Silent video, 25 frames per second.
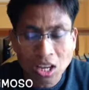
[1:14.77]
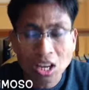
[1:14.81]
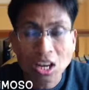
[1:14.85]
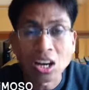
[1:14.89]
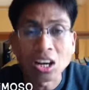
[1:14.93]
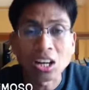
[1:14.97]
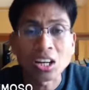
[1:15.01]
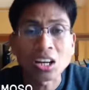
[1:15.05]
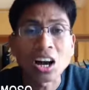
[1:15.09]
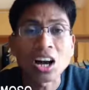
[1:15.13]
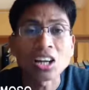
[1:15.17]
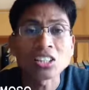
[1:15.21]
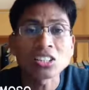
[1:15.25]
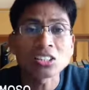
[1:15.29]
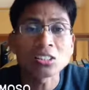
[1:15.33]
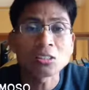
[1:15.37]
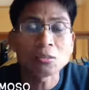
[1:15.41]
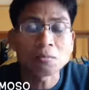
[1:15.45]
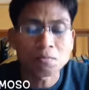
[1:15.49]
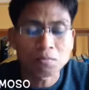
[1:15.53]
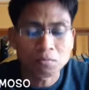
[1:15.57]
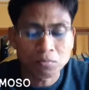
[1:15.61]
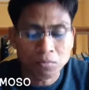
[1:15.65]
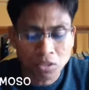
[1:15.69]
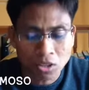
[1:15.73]
a
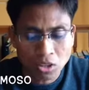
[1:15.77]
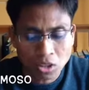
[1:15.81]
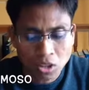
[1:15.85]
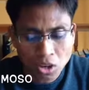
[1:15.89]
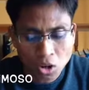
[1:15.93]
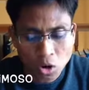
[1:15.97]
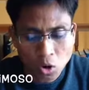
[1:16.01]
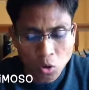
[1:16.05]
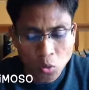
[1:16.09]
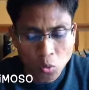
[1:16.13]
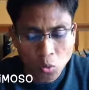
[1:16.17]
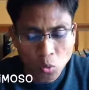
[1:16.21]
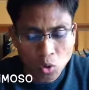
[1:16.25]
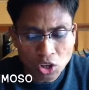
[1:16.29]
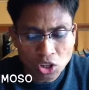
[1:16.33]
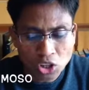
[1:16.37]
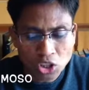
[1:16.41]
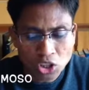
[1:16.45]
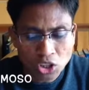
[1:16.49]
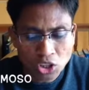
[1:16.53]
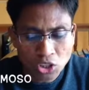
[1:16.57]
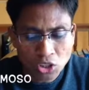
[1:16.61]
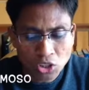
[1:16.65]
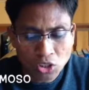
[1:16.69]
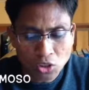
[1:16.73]
custom
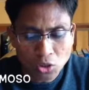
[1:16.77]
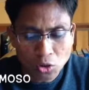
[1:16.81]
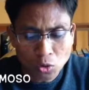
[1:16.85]
which